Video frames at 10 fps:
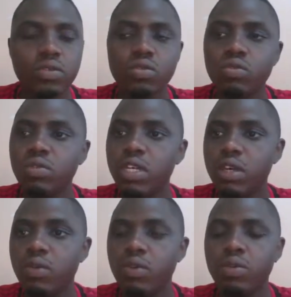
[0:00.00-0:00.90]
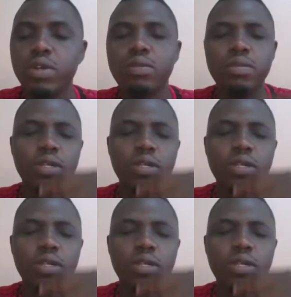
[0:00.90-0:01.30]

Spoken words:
So today we will